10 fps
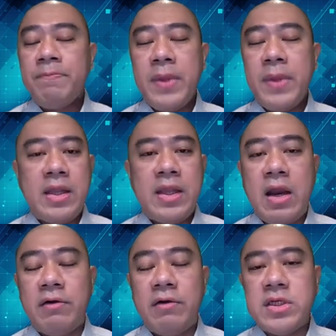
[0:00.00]
and
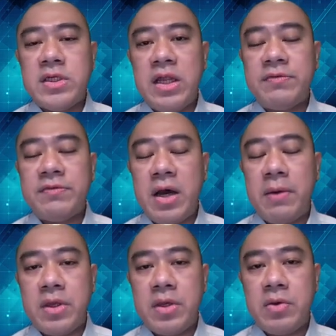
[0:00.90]
that obviously lifted
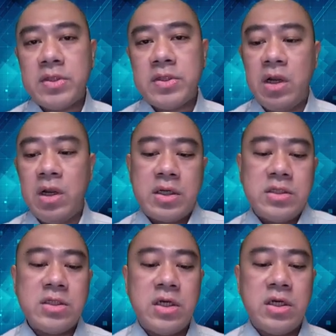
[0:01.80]
up the US dollar. And the
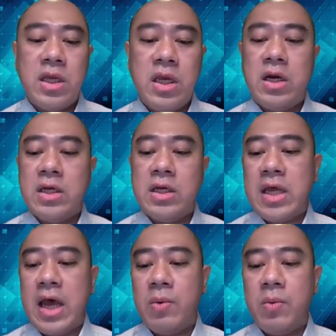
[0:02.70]
concern here is
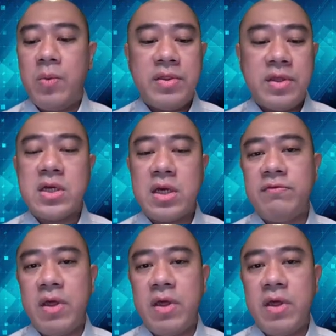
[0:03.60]
that with this kind of